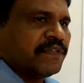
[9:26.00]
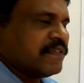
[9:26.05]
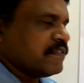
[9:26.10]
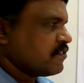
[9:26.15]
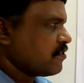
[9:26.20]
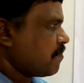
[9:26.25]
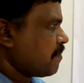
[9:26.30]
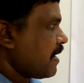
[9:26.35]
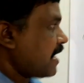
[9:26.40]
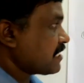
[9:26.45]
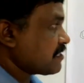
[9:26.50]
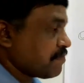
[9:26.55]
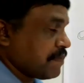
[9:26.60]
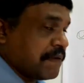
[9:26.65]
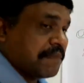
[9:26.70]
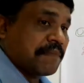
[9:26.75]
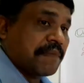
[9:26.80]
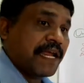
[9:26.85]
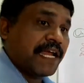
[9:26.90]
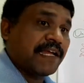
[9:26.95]
So
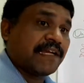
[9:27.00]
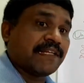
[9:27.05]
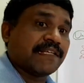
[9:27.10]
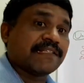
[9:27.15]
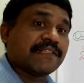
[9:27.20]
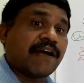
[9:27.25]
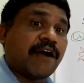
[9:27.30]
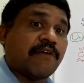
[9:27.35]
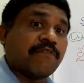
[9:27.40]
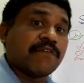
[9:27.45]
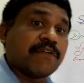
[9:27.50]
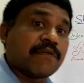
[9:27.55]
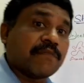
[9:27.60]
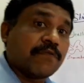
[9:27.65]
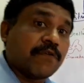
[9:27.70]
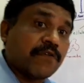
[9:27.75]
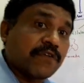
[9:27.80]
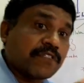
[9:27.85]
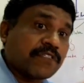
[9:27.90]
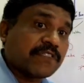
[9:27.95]
plasma membrane is the
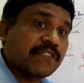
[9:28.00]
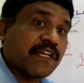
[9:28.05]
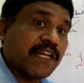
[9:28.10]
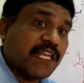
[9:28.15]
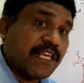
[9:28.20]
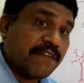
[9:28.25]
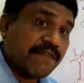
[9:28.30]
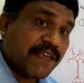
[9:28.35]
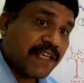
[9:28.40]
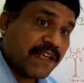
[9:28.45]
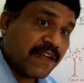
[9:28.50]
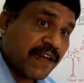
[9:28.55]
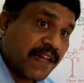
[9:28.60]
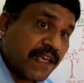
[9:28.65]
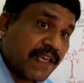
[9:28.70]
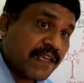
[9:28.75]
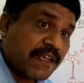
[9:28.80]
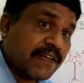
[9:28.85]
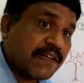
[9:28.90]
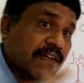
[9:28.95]
outermost living
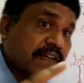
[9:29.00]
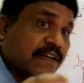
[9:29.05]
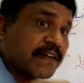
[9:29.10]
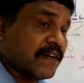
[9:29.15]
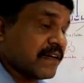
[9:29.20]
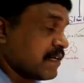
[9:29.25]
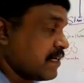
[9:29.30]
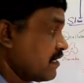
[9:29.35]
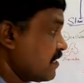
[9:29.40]
layer.